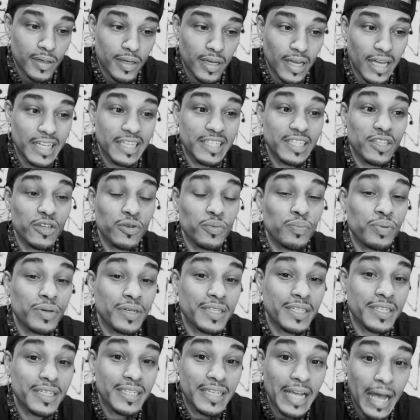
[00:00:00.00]
It's the
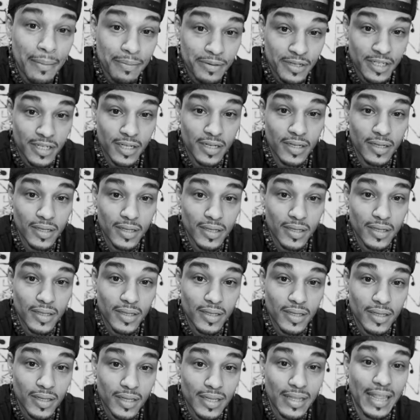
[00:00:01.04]
perception
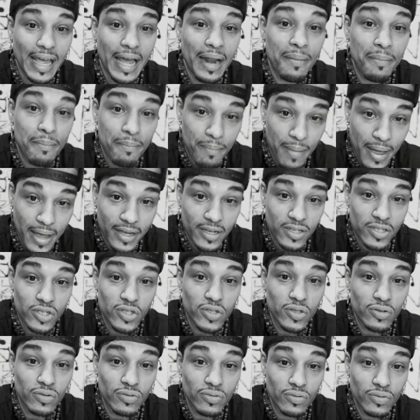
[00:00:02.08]
that makes
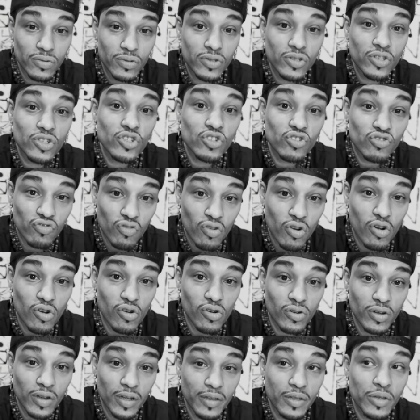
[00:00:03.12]
you
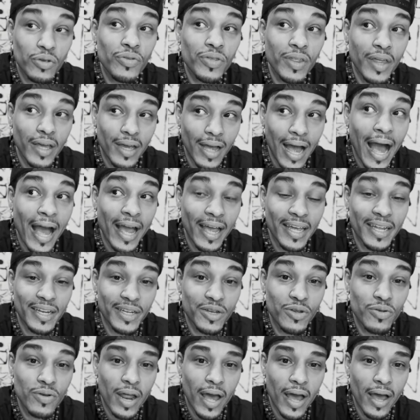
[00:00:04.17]
strong, and you think, I can
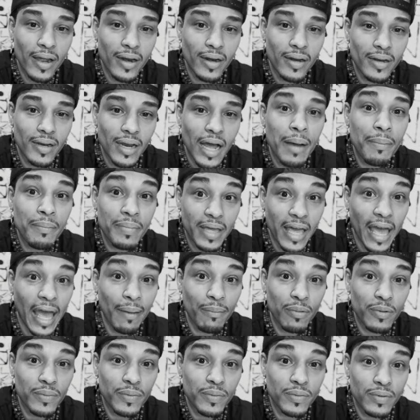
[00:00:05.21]
do that. I'm
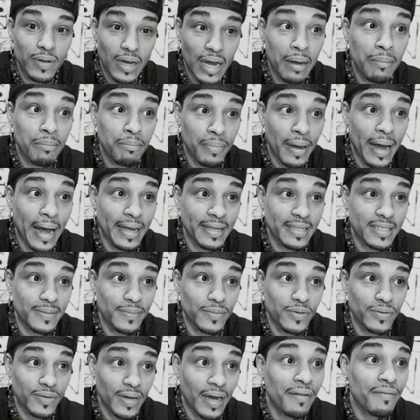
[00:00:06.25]
capable, I'm
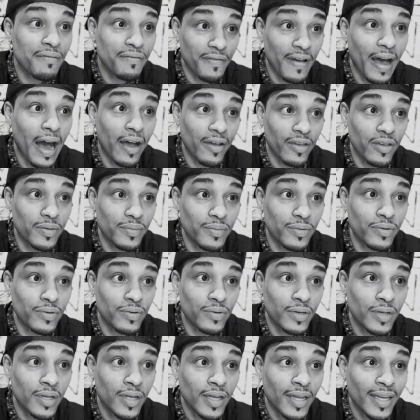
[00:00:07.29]
possible, I'm
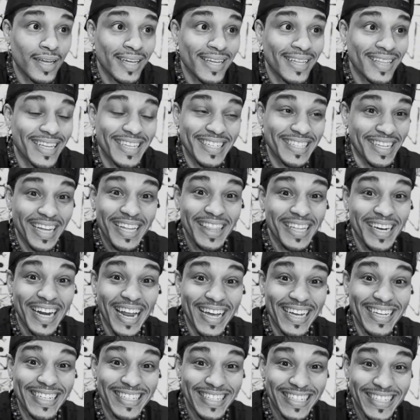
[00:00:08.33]
valuable. There's nothing
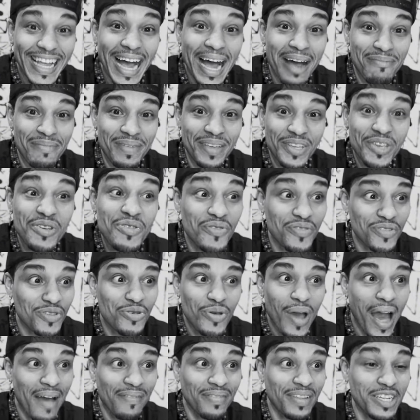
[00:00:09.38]
that can stop me. You
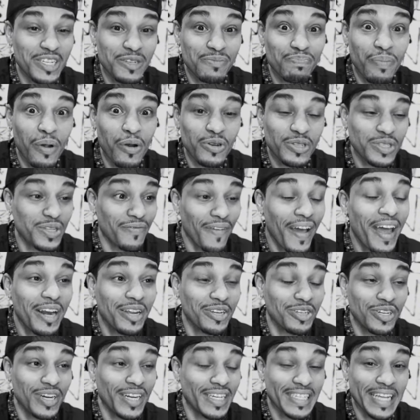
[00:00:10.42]
have this burst of
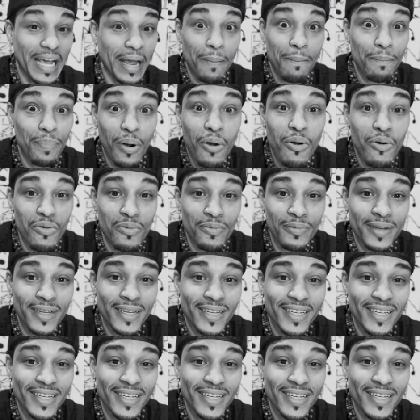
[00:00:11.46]
energy that's like, boom.